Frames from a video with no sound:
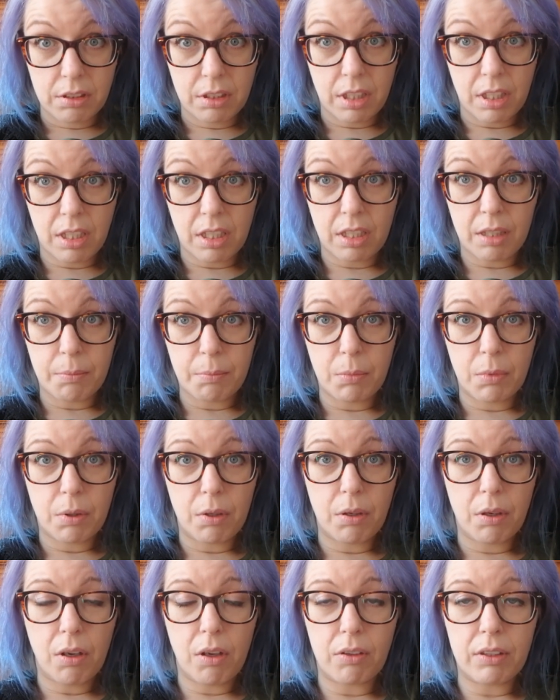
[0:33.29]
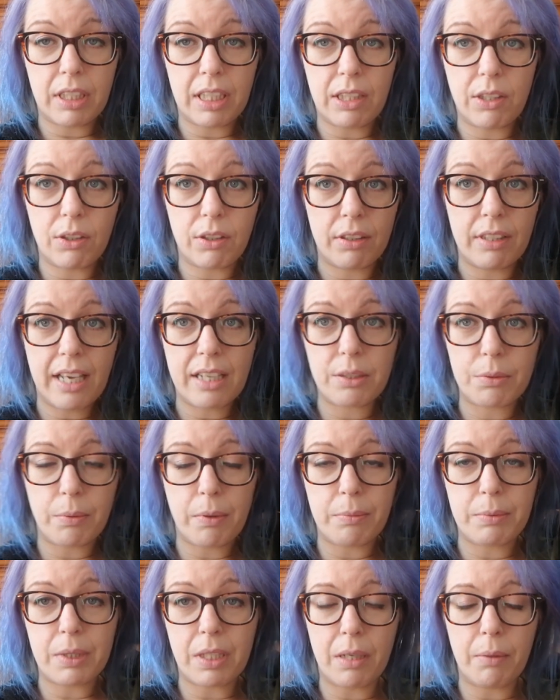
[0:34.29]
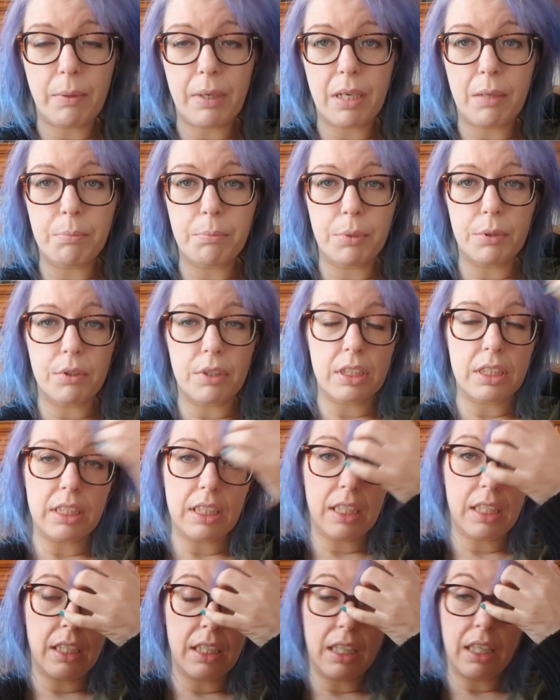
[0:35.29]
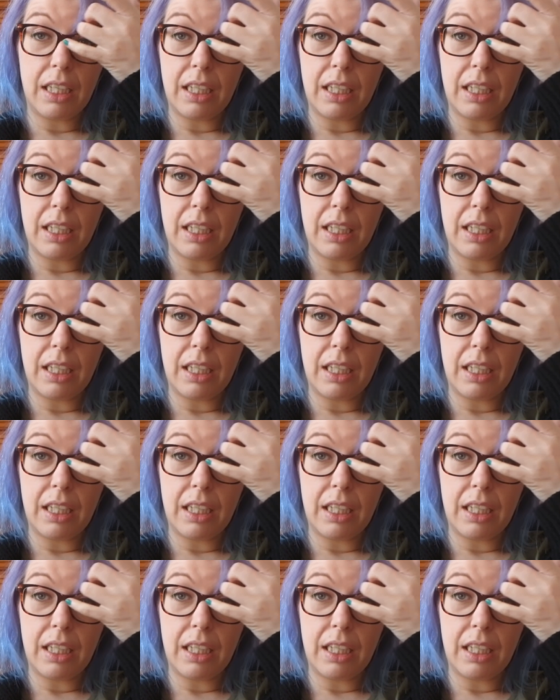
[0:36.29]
on the next website when I booked it.